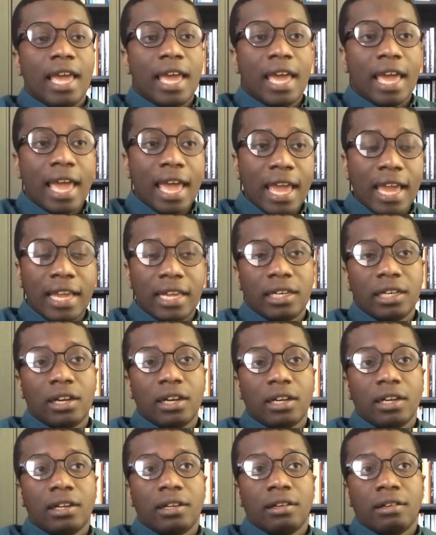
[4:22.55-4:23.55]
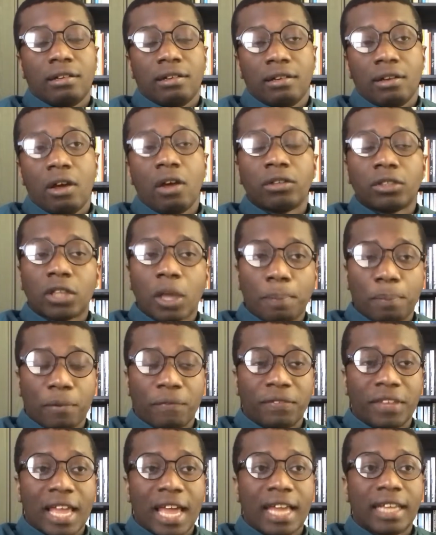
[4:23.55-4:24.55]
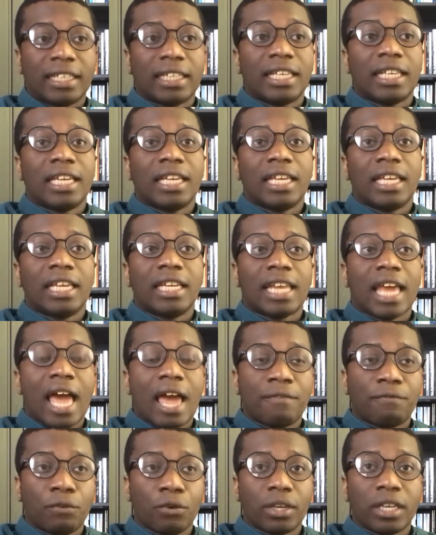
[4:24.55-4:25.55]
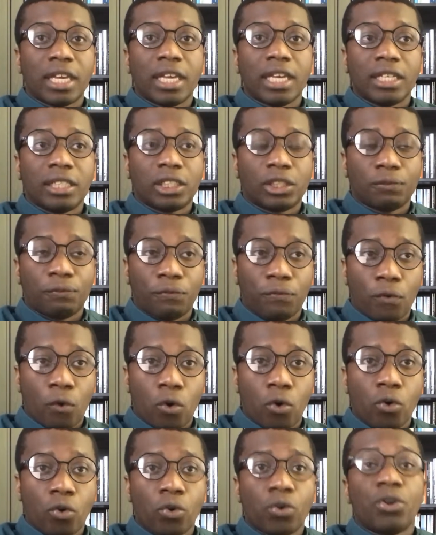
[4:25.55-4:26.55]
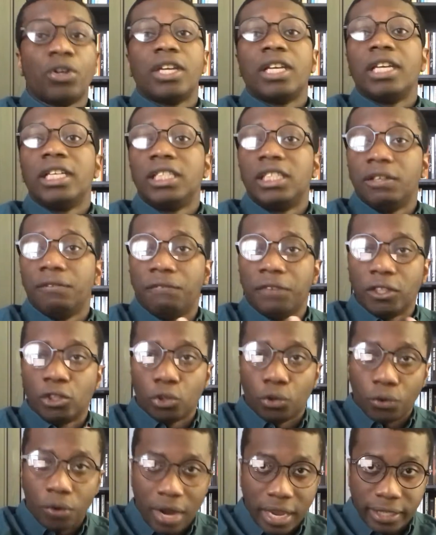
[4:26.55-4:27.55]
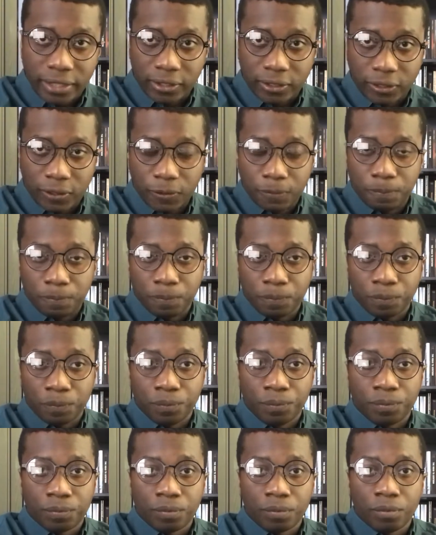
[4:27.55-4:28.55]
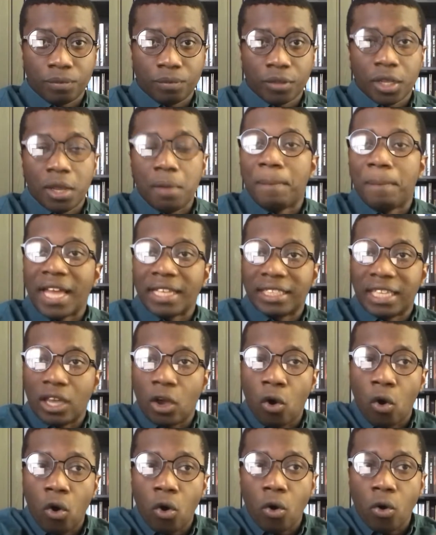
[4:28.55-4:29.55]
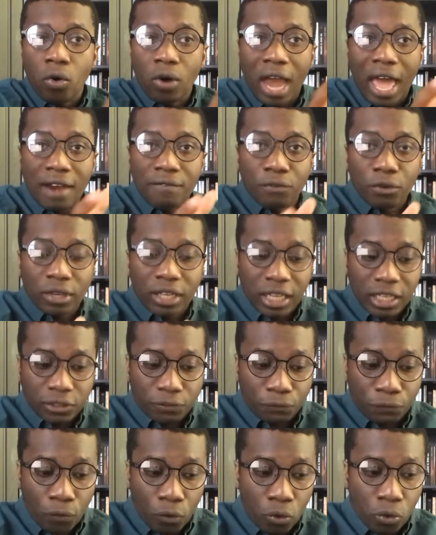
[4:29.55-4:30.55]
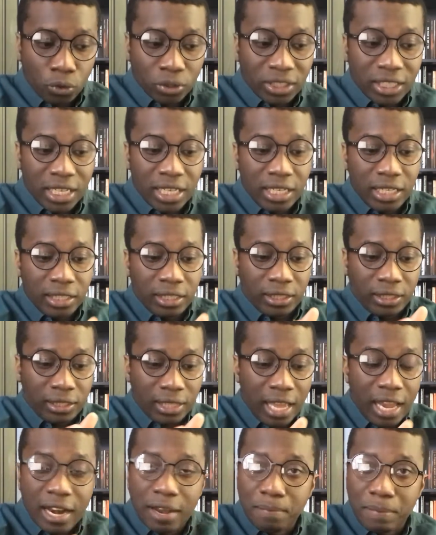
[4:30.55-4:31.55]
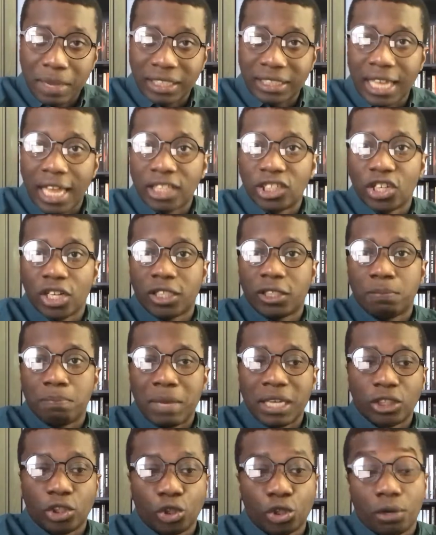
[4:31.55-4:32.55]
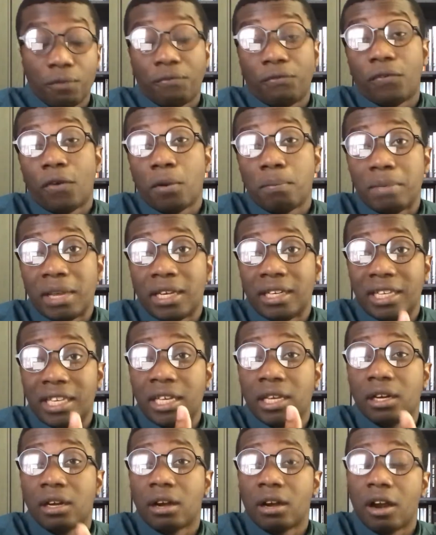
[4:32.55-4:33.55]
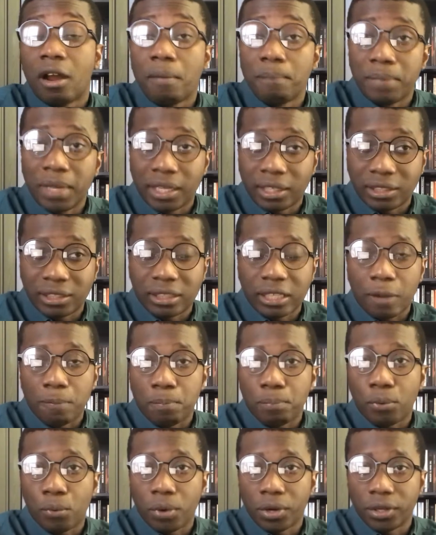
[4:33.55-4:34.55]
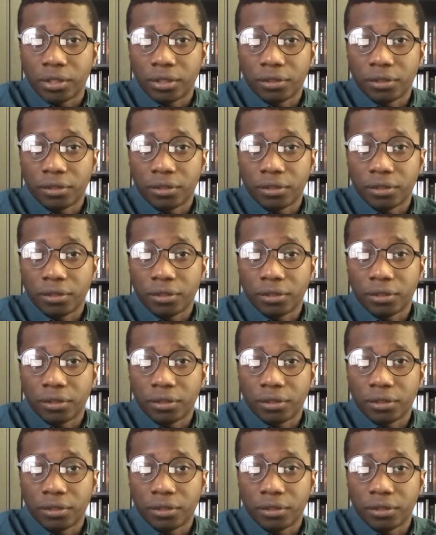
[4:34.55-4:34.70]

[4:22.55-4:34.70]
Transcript: And on top of that, it advocates for individual rights. But they all advocate for these elements I just mentioned from an economic standpoint.